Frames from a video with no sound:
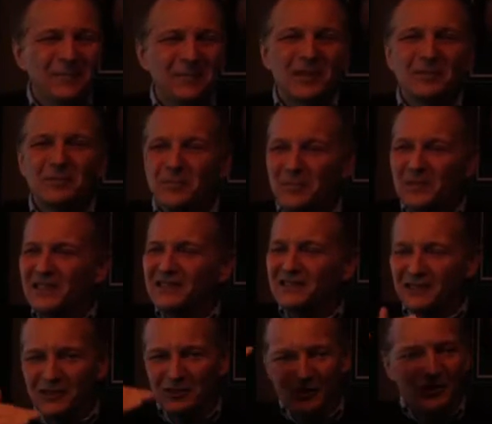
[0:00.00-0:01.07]
But
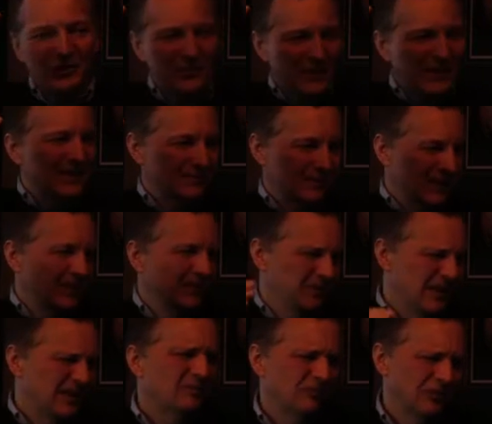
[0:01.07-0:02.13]
please, make it big,
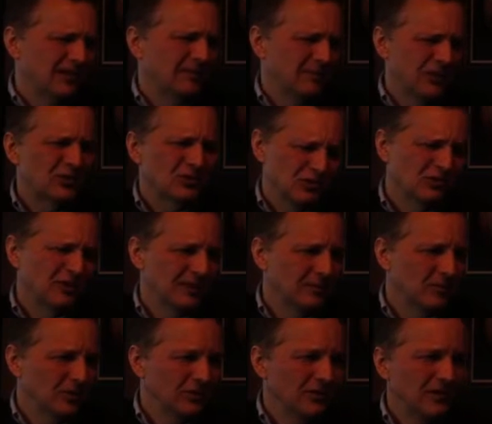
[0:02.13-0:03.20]
make sure it's
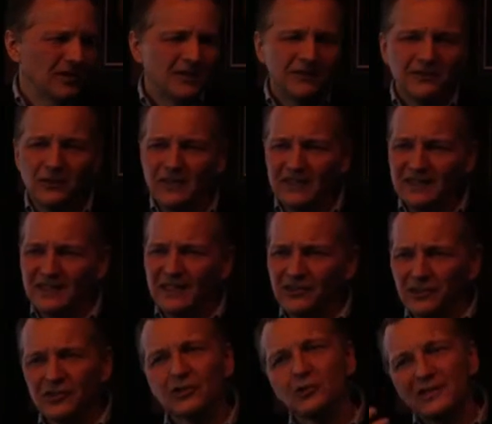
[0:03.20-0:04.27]
readable for the
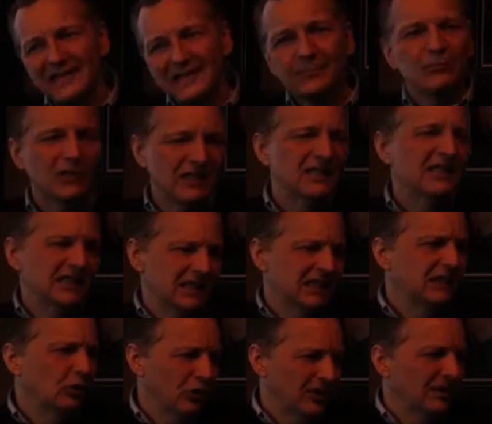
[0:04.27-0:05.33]
assessor. So print it
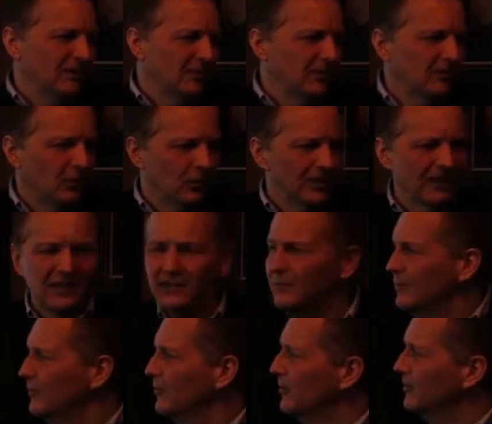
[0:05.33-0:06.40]
and look at it beforehand
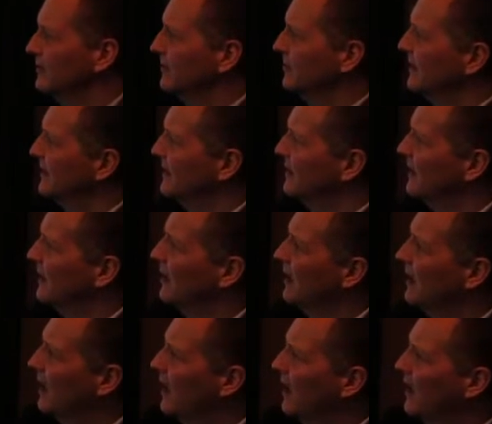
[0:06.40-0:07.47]
before you submit it.
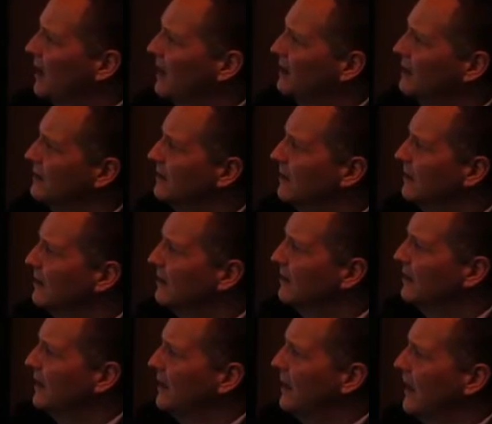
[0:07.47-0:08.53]

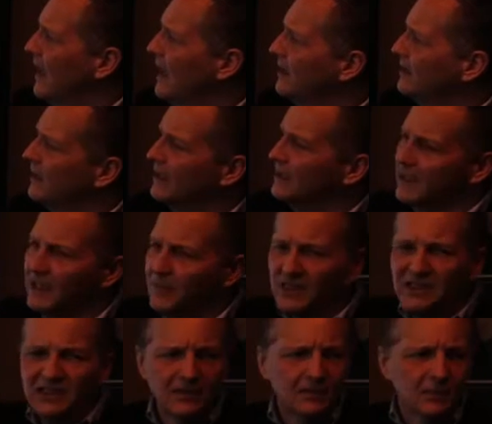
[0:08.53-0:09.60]
And keep
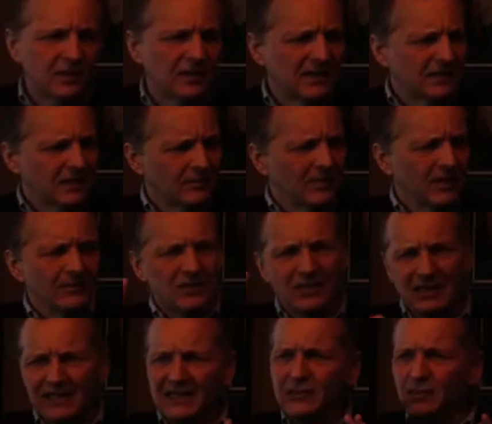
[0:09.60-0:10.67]
it simple. Like sometimes you
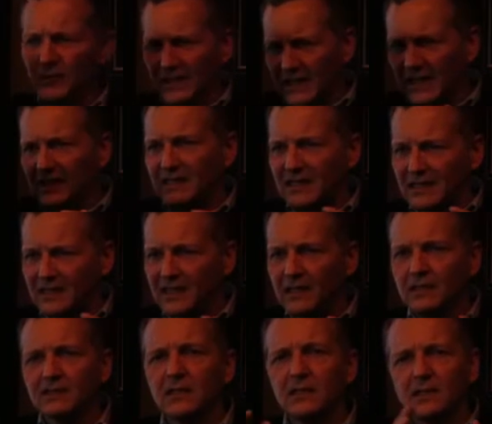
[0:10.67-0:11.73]
can get into a lot of
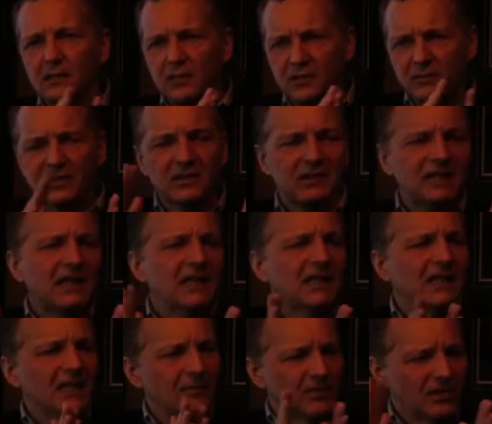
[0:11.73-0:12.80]
details on those, but
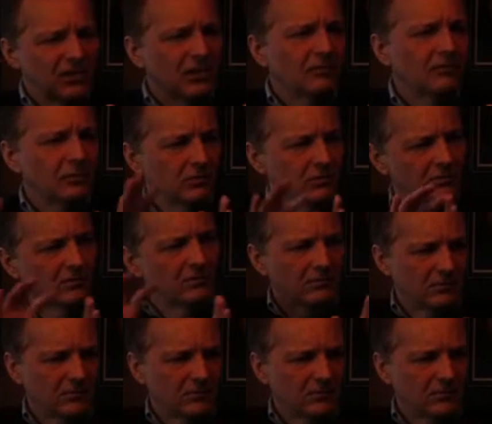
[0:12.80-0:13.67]
keep the general,